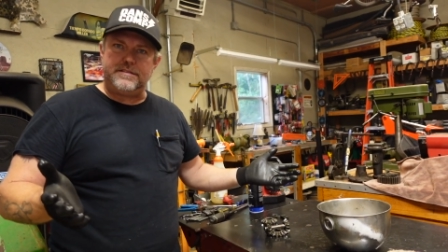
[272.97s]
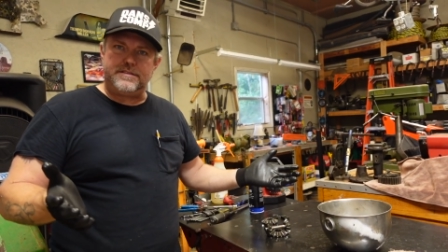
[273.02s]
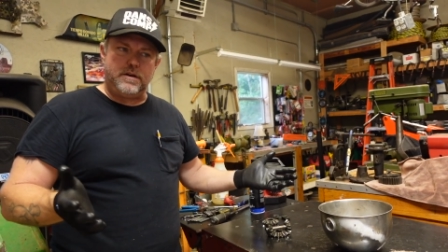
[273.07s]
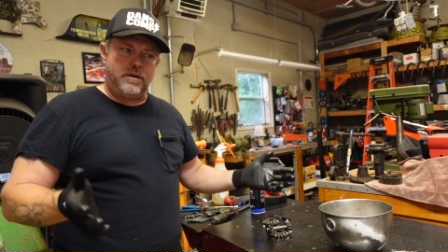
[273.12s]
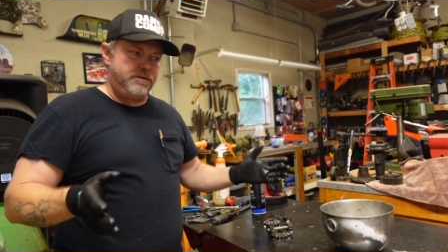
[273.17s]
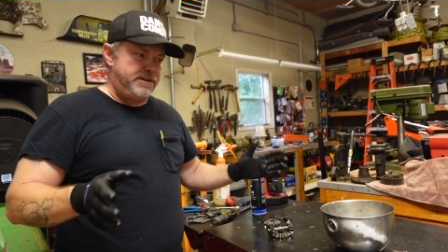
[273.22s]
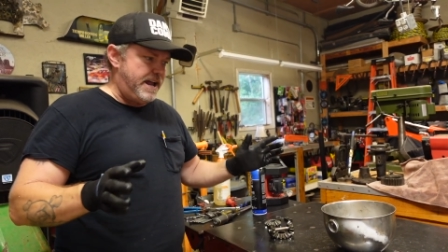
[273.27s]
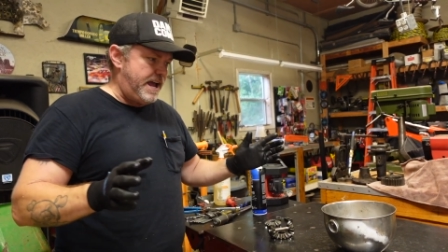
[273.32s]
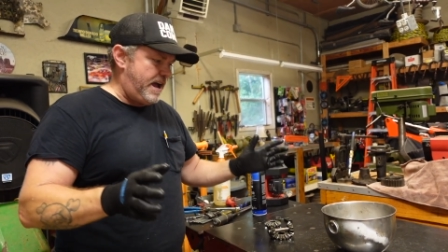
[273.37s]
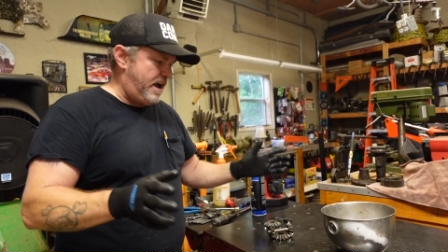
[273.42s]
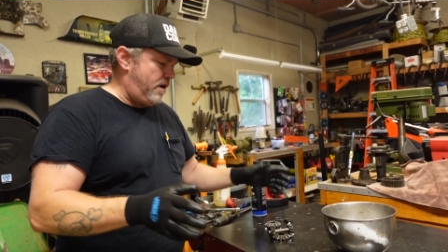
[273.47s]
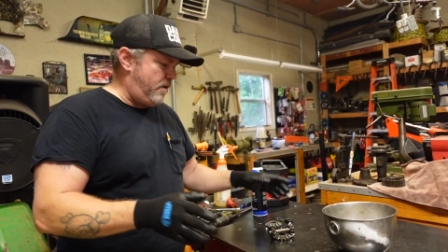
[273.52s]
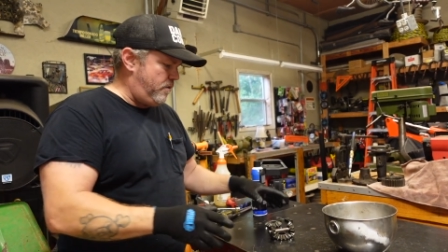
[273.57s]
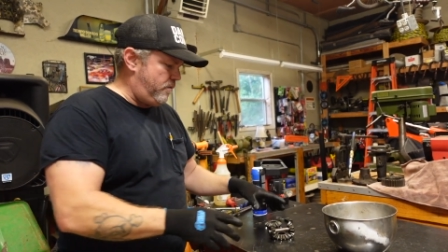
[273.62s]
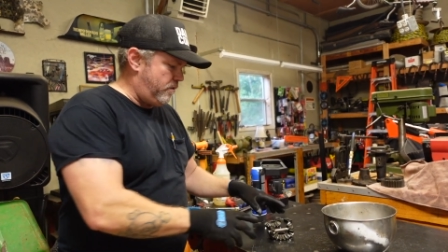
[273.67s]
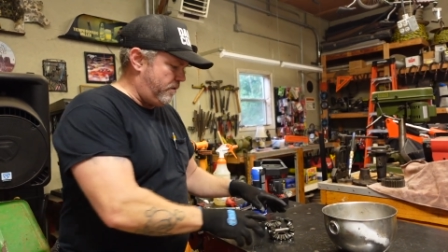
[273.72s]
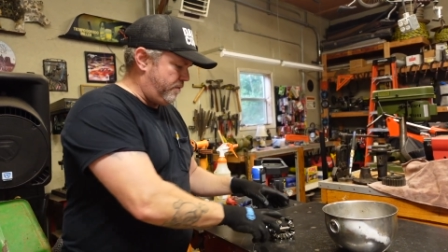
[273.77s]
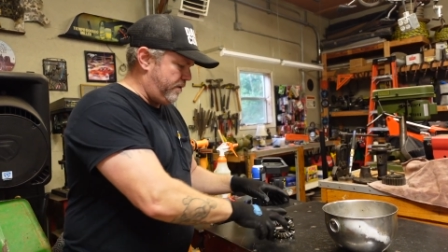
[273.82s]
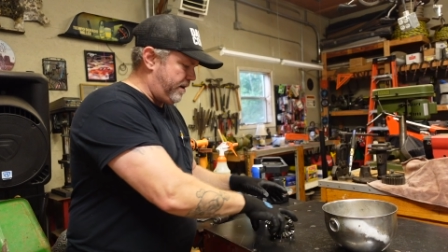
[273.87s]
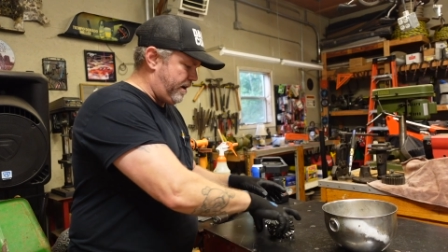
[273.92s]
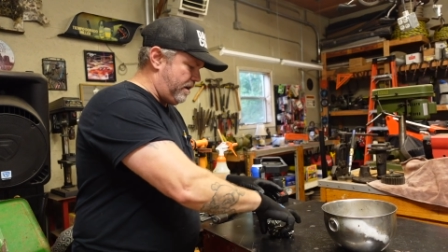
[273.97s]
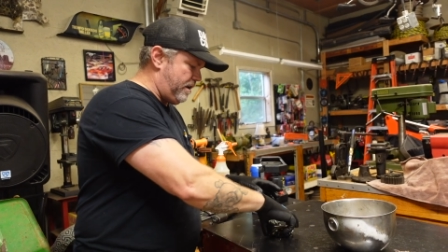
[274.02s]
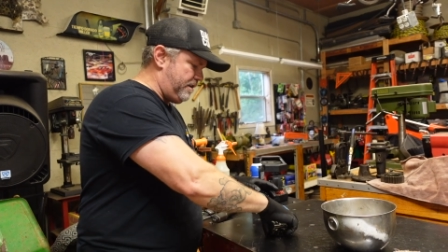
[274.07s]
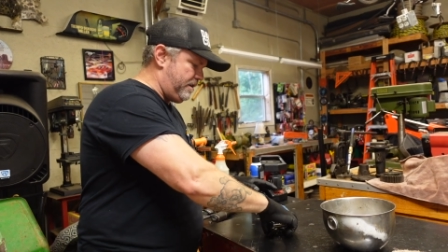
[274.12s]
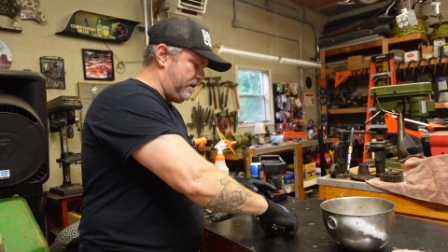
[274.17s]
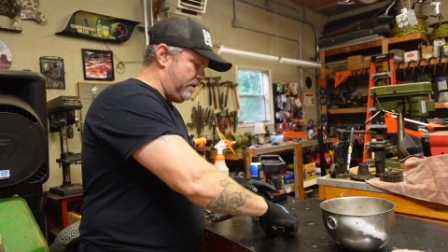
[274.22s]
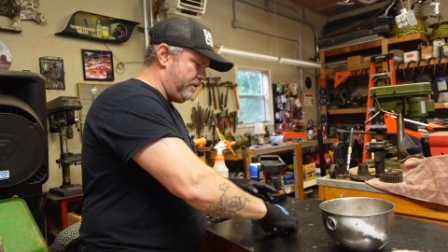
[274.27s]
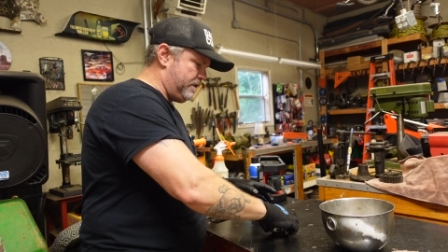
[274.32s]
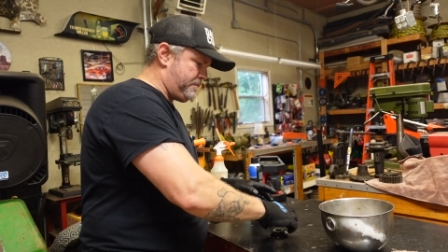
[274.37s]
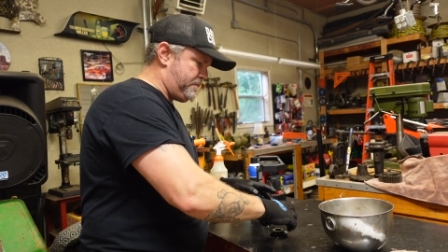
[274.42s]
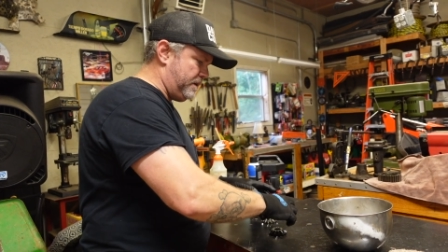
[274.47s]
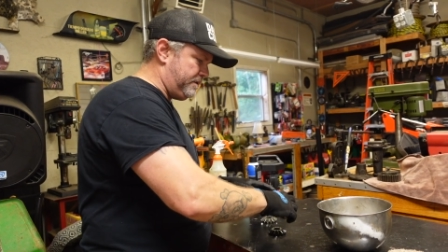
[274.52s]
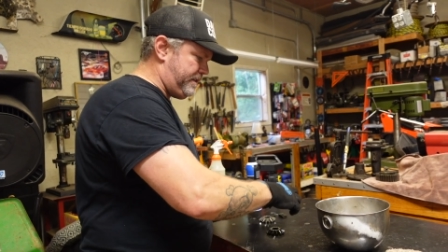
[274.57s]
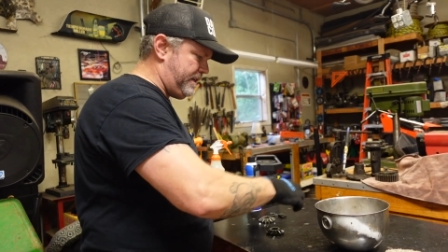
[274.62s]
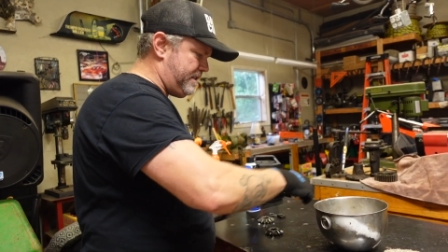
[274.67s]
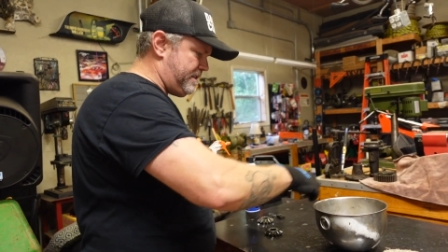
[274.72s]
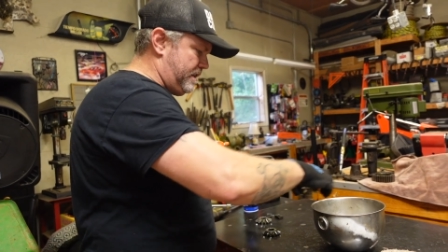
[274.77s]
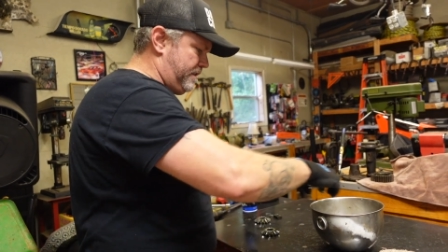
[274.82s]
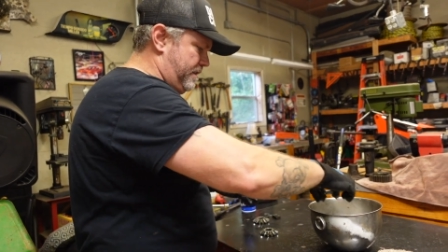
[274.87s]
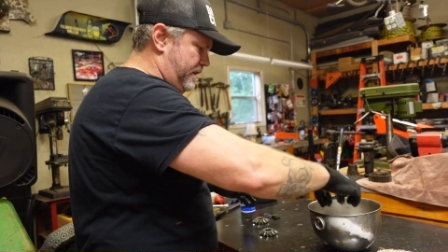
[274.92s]
So now what we're gonna do is put
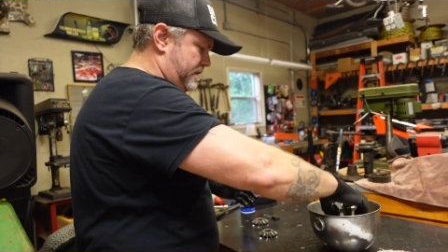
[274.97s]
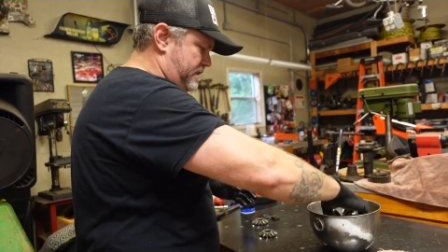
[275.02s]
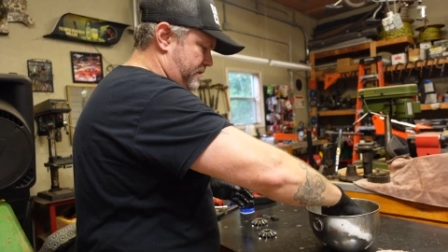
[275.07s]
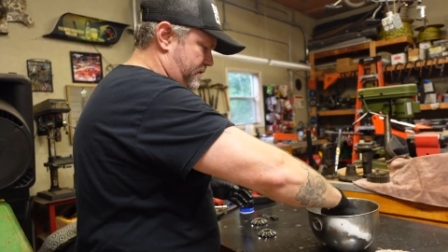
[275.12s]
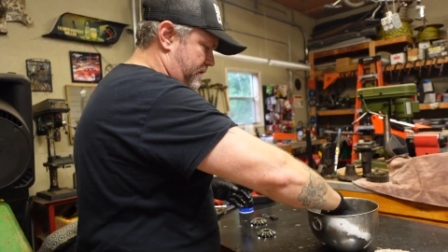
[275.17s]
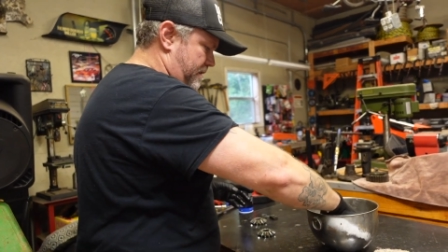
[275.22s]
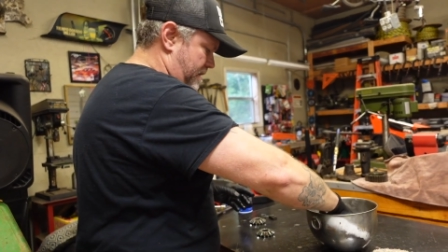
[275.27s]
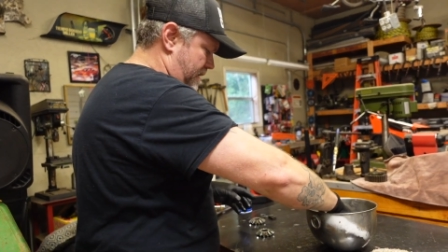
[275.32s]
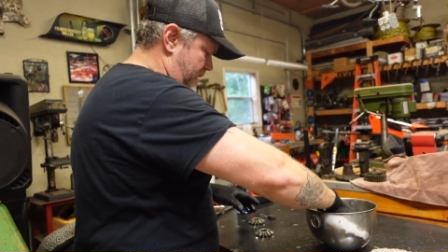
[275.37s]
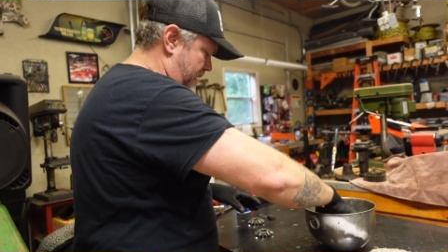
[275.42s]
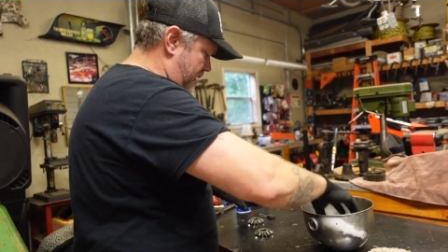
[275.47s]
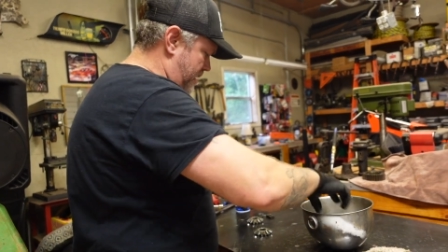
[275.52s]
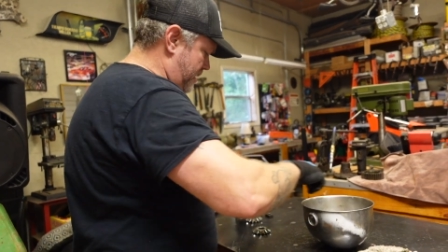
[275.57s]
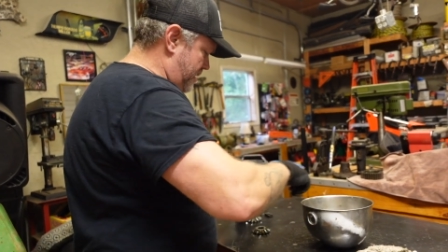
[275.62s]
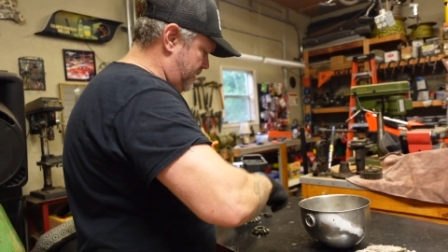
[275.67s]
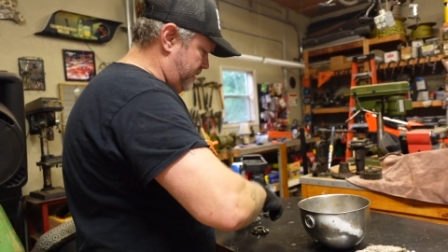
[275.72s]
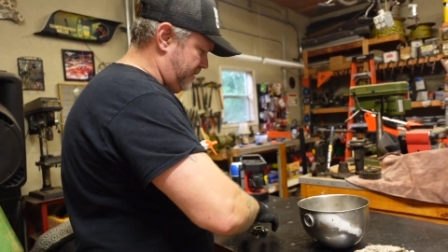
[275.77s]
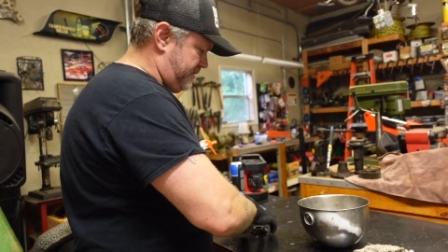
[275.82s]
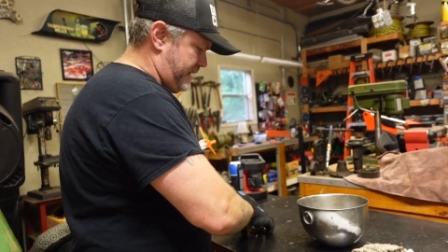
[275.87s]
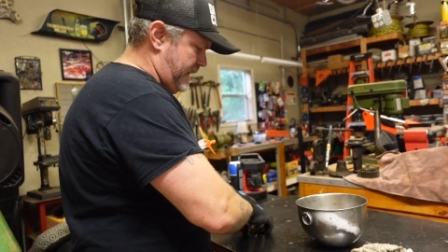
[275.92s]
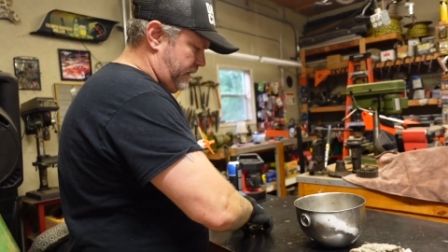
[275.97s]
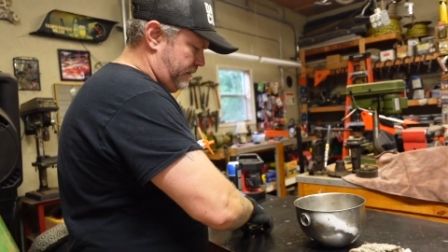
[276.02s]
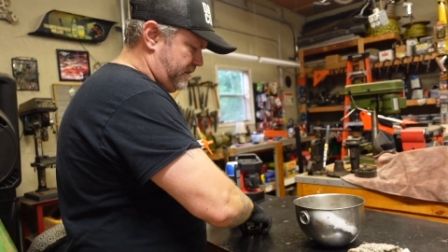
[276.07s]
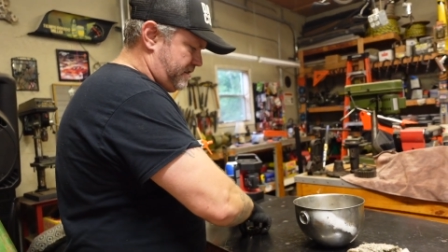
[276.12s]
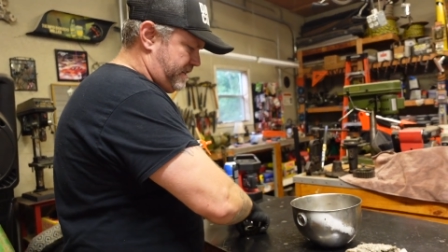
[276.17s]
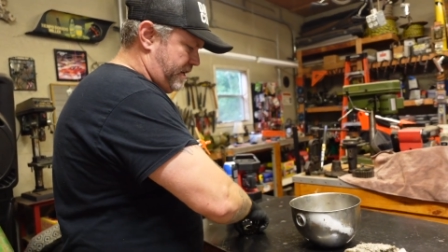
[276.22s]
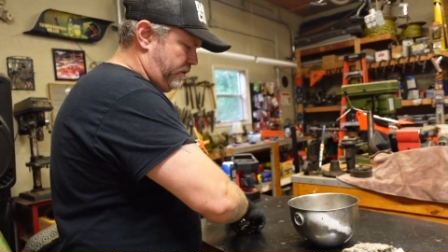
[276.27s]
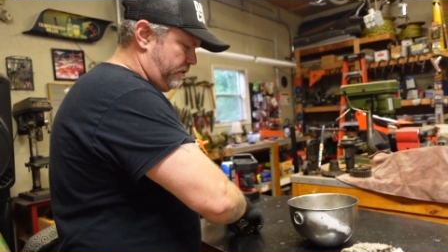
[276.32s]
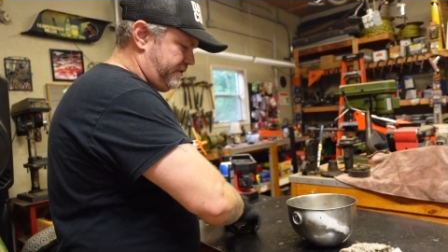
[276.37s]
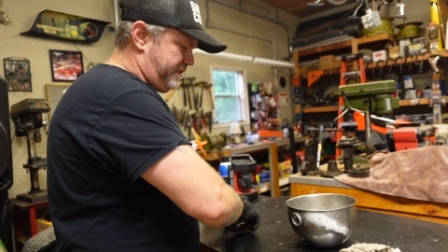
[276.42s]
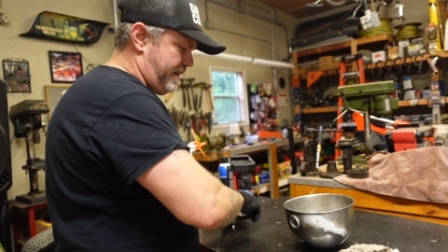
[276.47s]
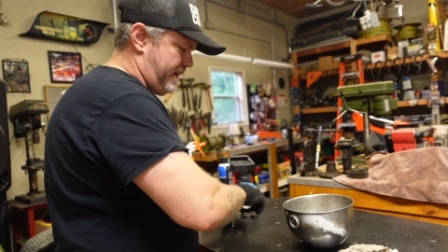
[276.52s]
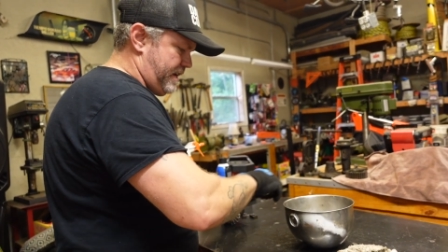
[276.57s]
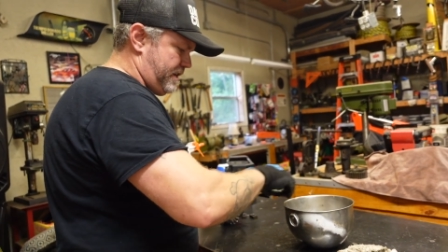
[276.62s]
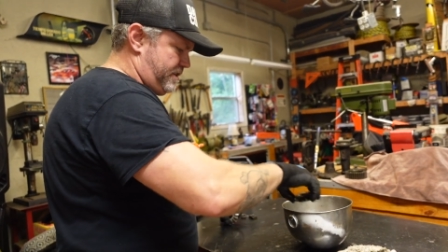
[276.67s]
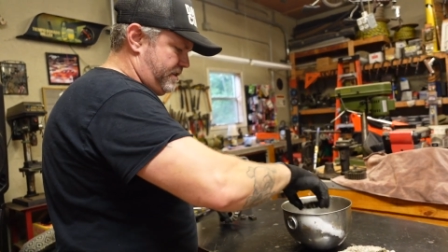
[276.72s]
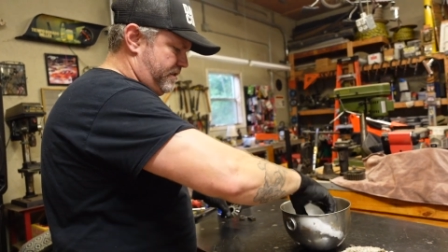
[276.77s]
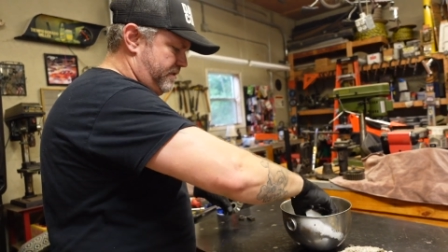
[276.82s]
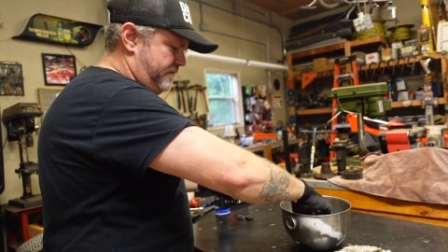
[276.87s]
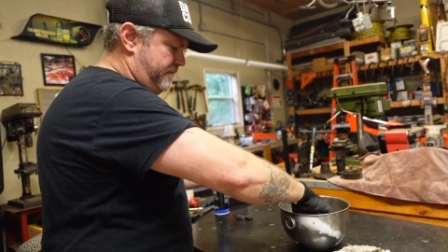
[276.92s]
these in this stainless steel
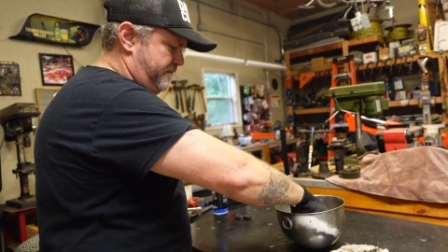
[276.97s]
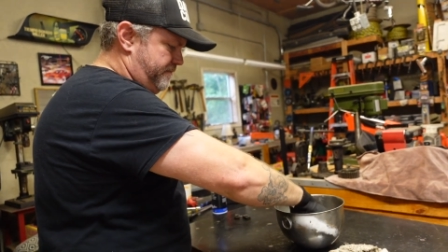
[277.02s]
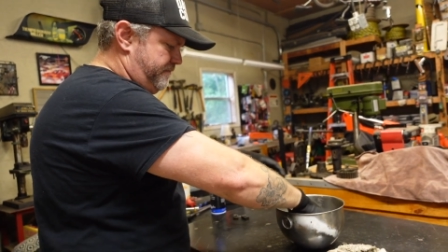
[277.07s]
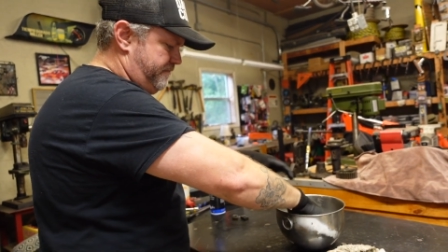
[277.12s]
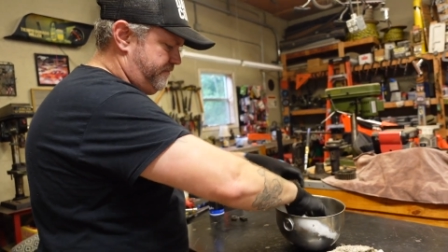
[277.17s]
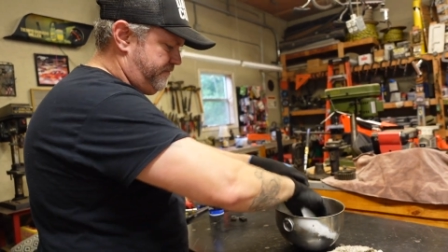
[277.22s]
dish,